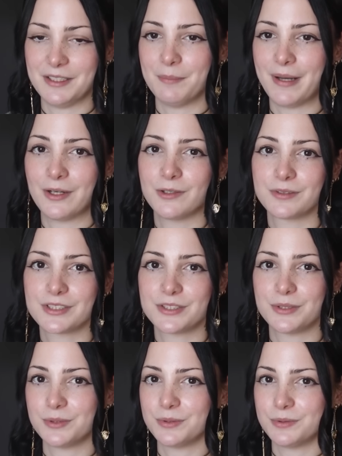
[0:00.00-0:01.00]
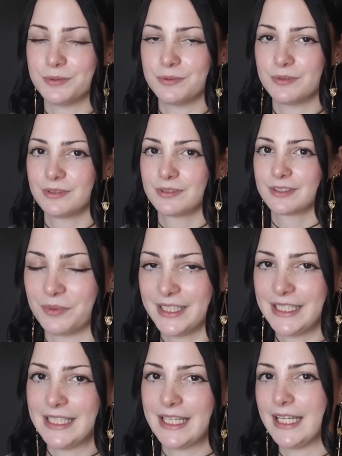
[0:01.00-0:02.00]
about to
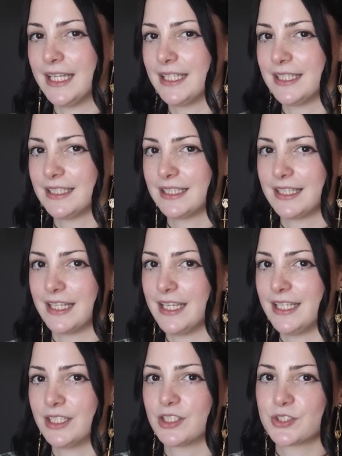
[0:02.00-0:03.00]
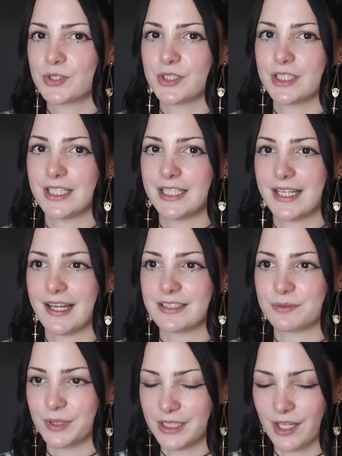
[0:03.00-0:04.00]
really hit the industry
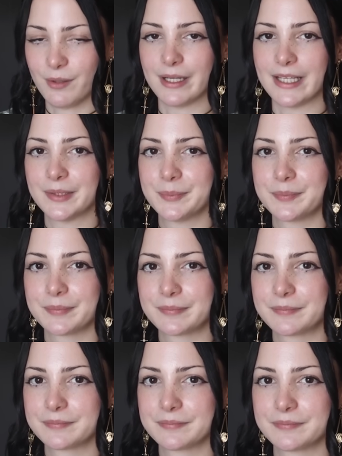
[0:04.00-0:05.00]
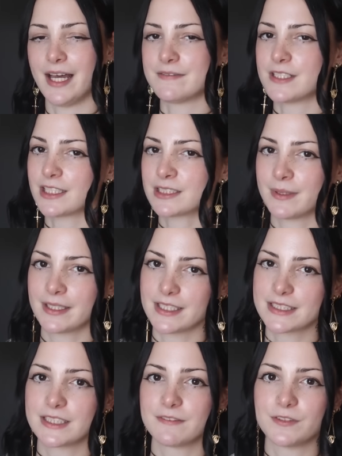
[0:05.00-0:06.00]
as we know it? I've talked about
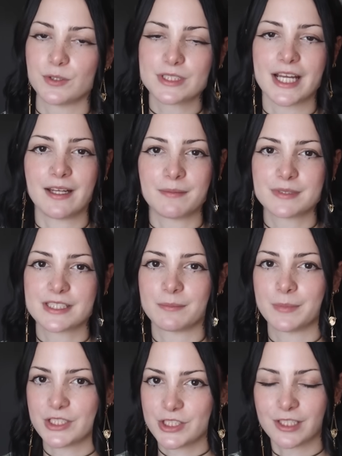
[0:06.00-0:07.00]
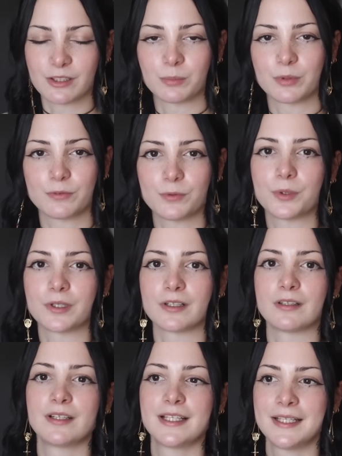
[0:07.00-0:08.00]
this a few times on my channel
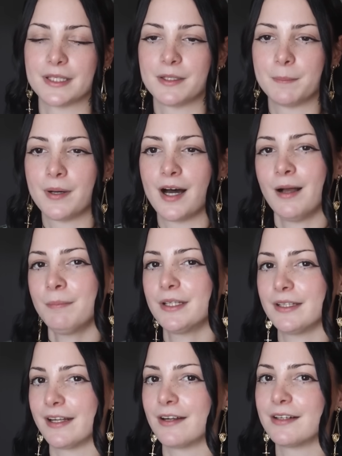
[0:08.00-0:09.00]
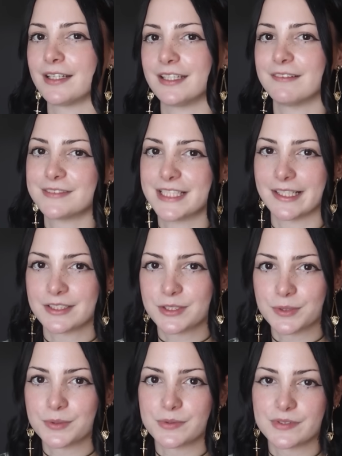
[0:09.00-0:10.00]
before, but the popularity of
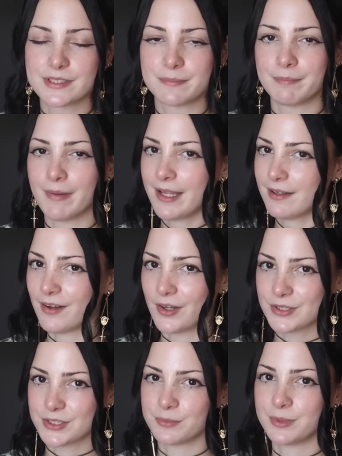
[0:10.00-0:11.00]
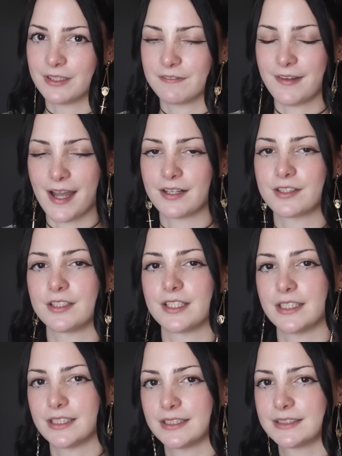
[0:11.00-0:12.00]
tattoos might also be a factor
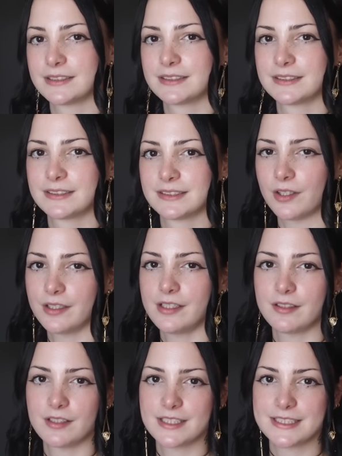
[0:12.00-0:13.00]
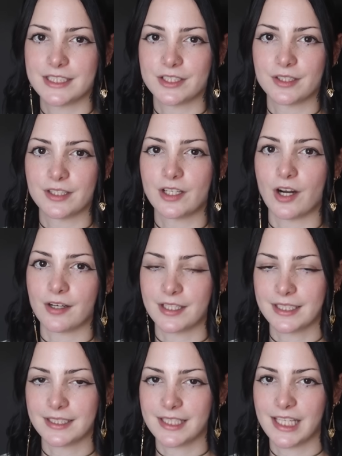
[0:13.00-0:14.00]
here. Earlier this year, The
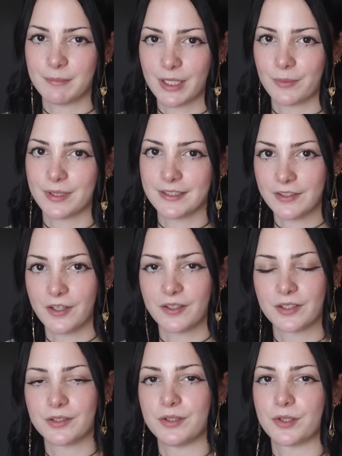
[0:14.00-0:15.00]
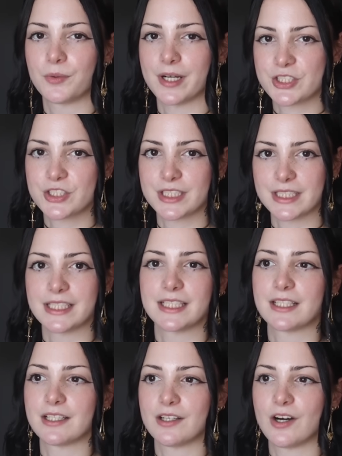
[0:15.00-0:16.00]
Guardian came out with an article
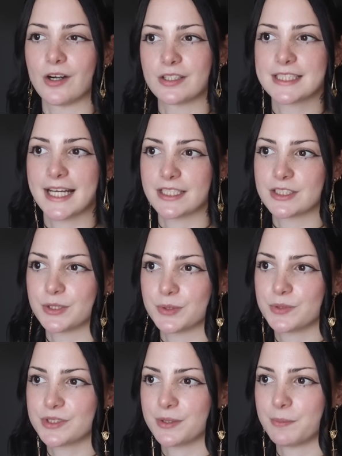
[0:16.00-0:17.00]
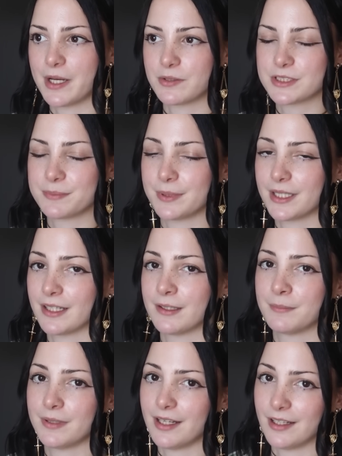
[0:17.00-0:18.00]
questioning, are tattoos about to
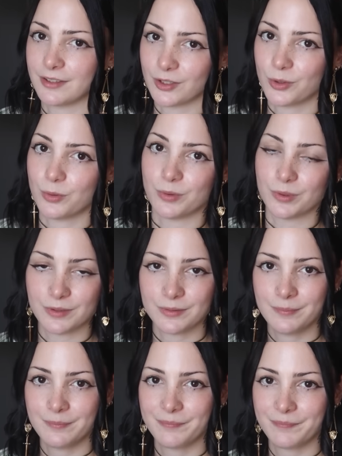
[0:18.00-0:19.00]
become uncool?